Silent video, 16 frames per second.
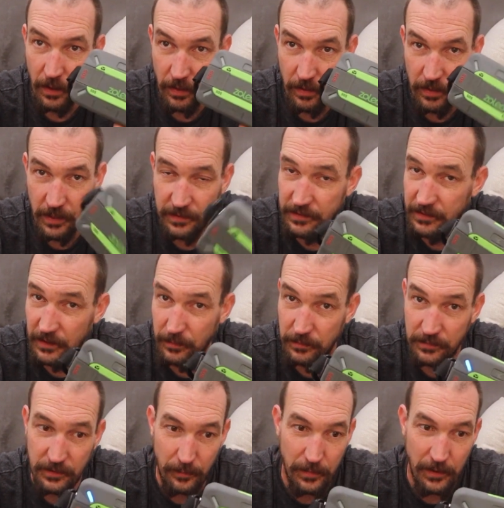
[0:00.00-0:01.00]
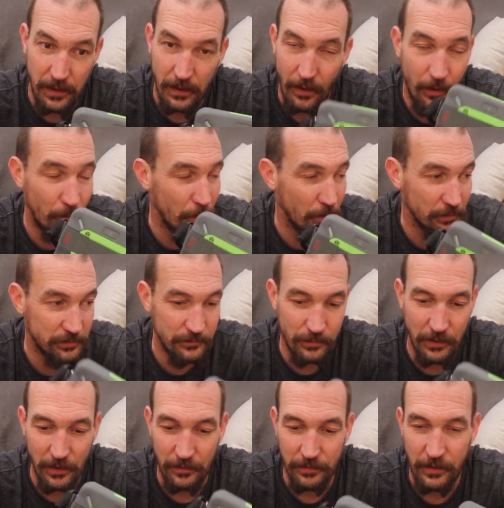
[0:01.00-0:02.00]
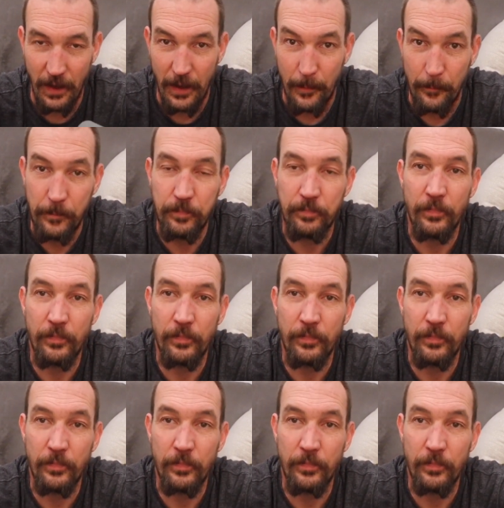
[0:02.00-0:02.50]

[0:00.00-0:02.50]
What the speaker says: This seems to be almost real time.